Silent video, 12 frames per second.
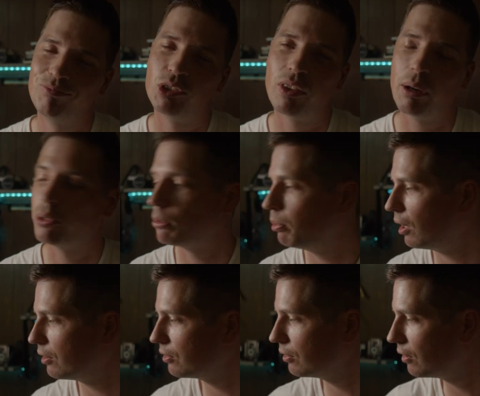So that was a
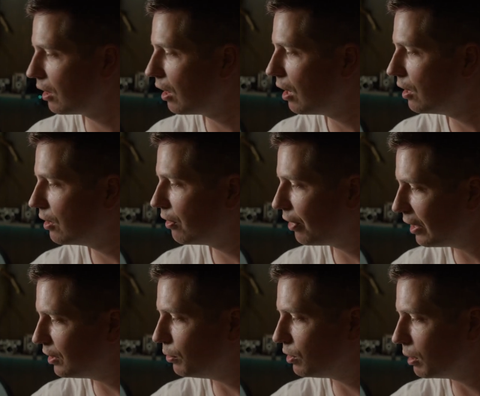plus.
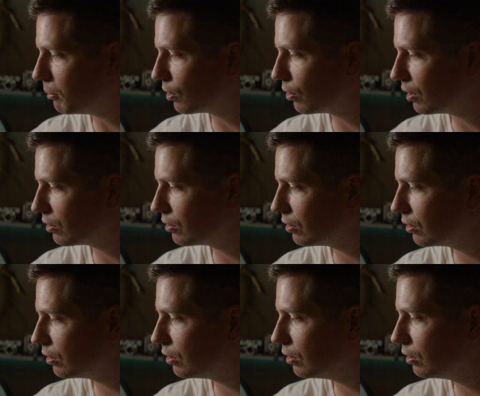Thank you, Tim and Chris.
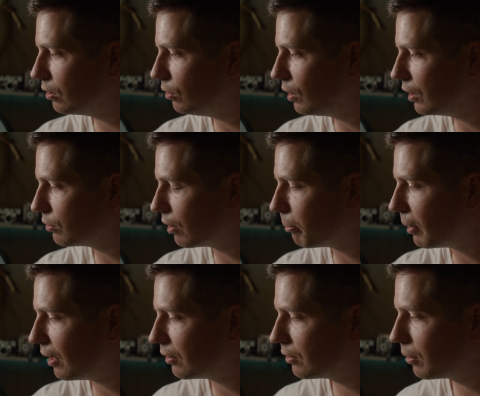You guys were the
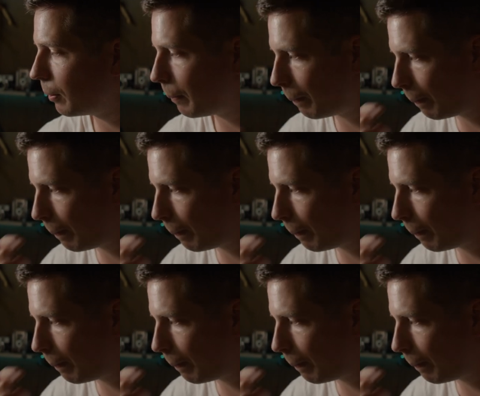best.